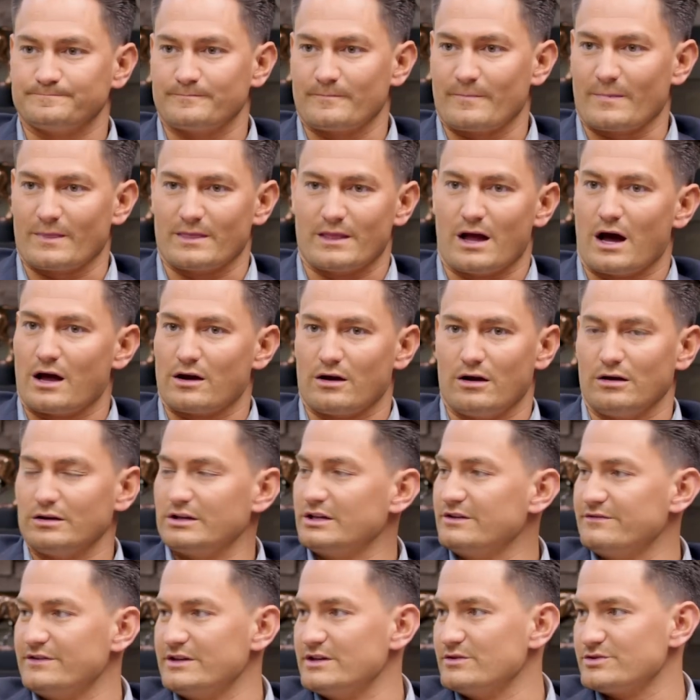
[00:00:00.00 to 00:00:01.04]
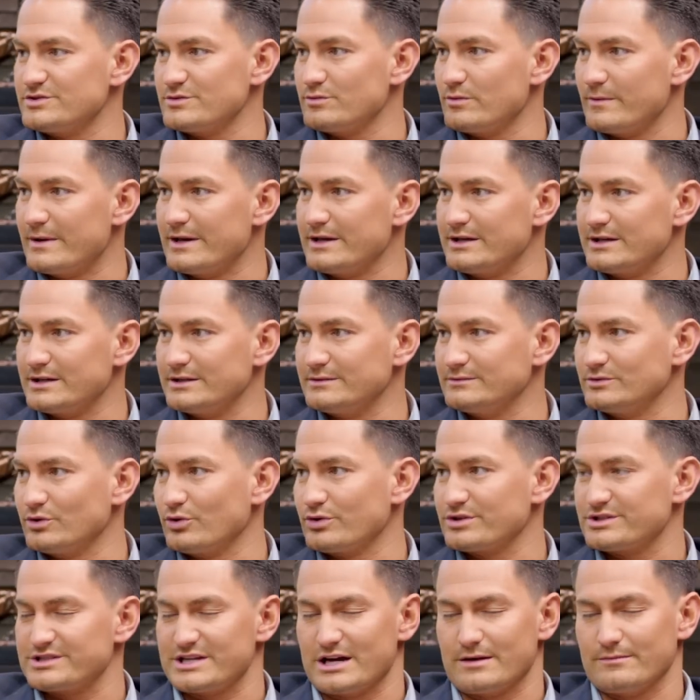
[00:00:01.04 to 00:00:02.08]
Not all EVs will make it.
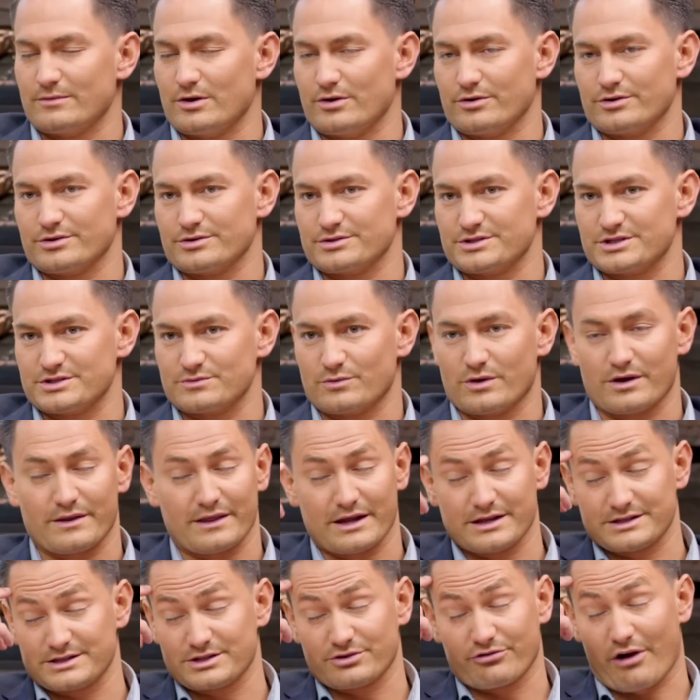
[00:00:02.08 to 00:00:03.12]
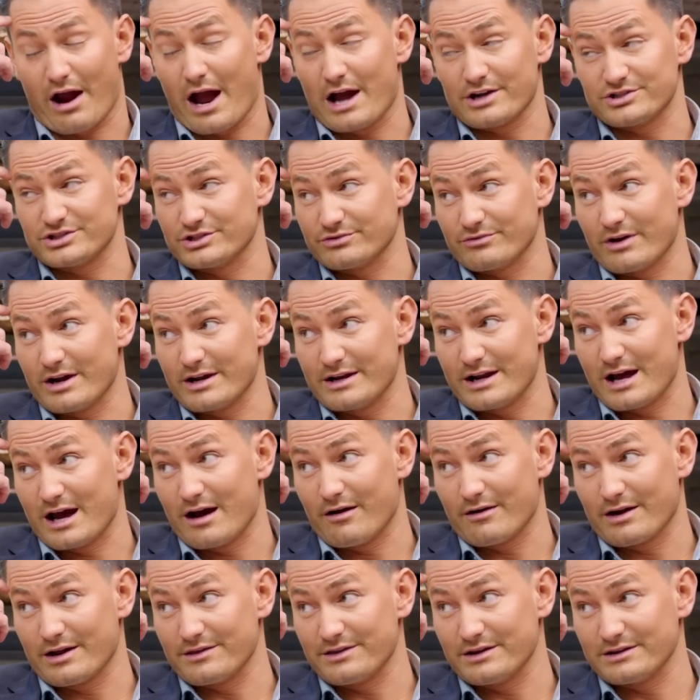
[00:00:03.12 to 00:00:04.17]
Lordstown Motors is one that's crashing right now,
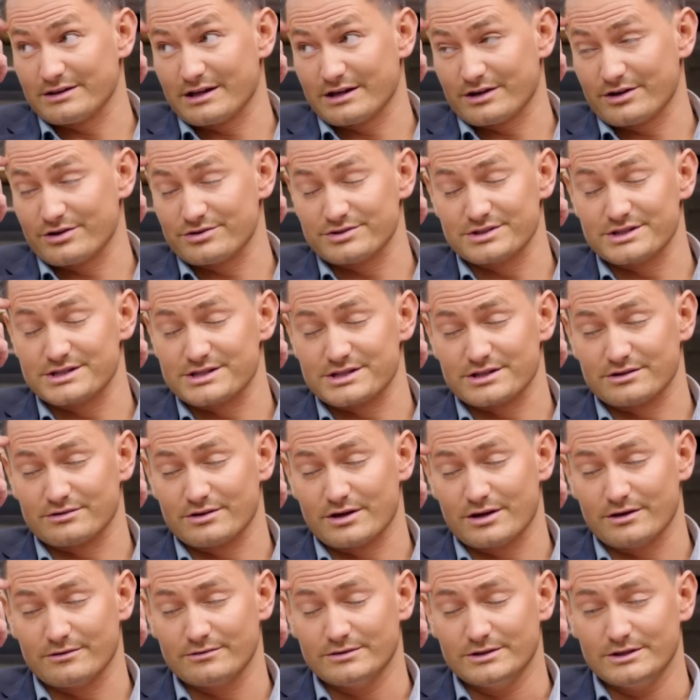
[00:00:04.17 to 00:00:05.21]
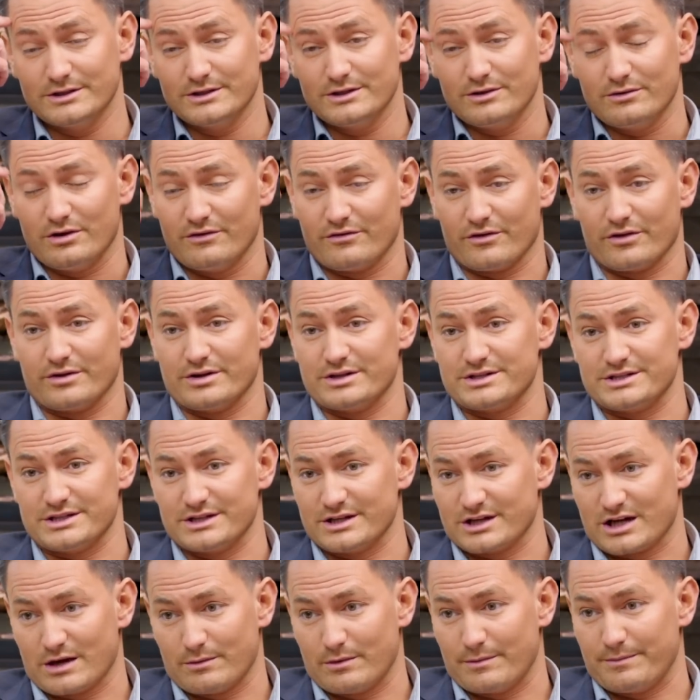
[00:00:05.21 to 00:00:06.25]
and I think that goes to zero. We've already seen a
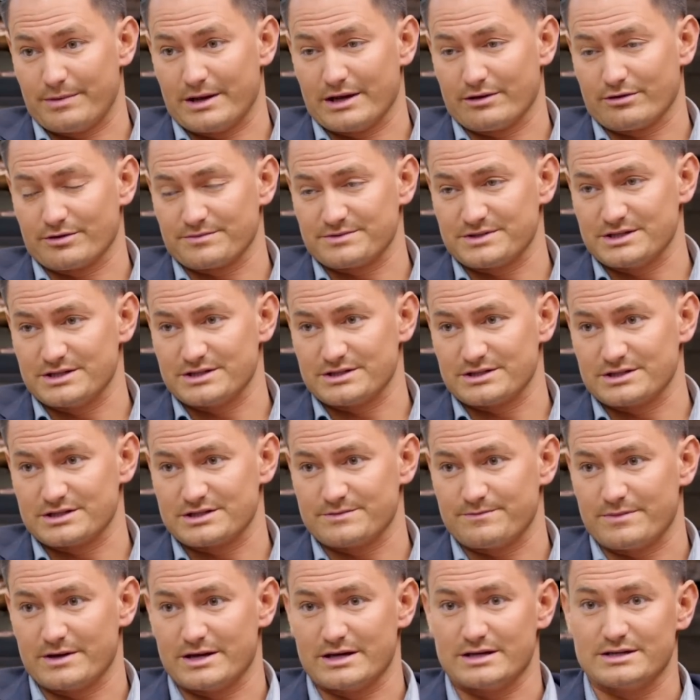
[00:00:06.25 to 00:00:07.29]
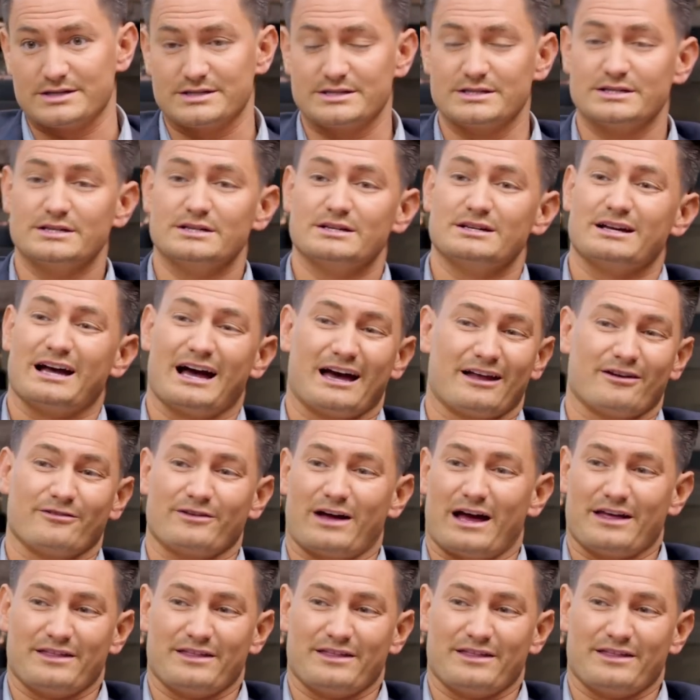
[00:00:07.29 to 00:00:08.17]
couple bankruptcies in the space. I